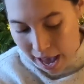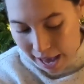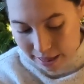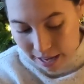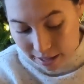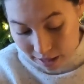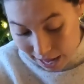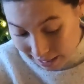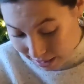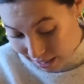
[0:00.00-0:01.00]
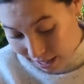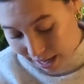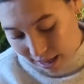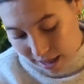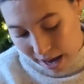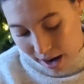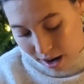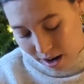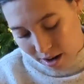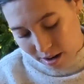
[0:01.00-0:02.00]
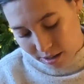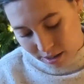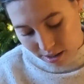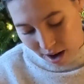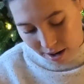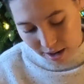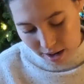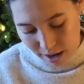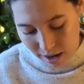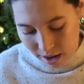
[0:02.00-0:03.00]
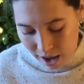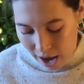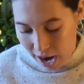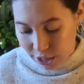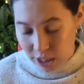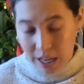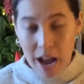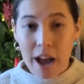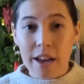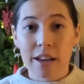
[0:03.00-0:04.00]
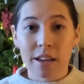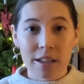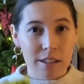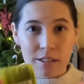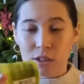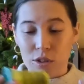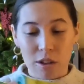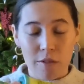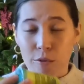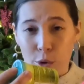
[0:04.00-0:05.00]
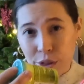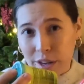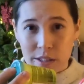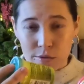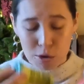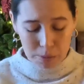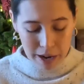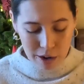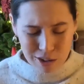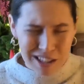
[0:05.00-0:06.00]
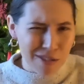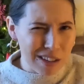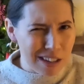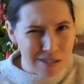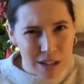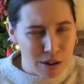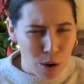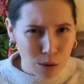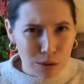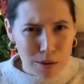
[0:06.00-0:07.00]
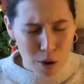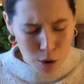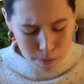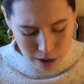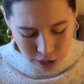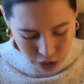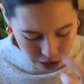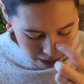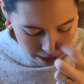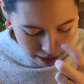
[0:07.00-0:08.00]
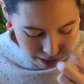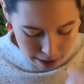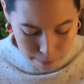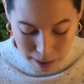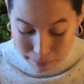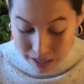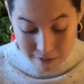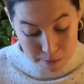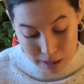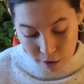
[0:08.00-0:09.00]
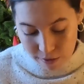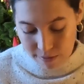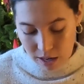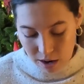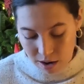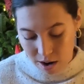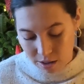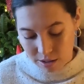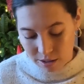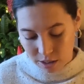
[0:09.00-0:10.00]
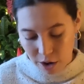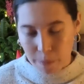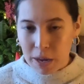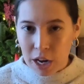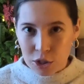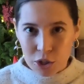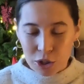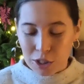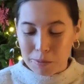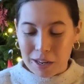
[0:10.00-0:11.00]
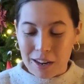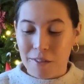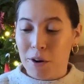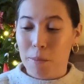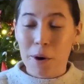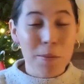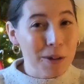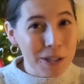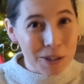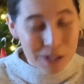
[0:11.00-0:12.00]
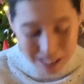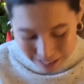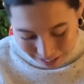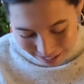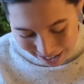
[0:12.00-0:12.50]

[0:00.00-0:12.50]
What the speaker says: And then the last thing in their stocking, I just got 4 things of new Play-Doh because they really don't need a whole bunch. But I'm going to give them in their favorite colors. So 2-year-old, I'm going to give her purple and green.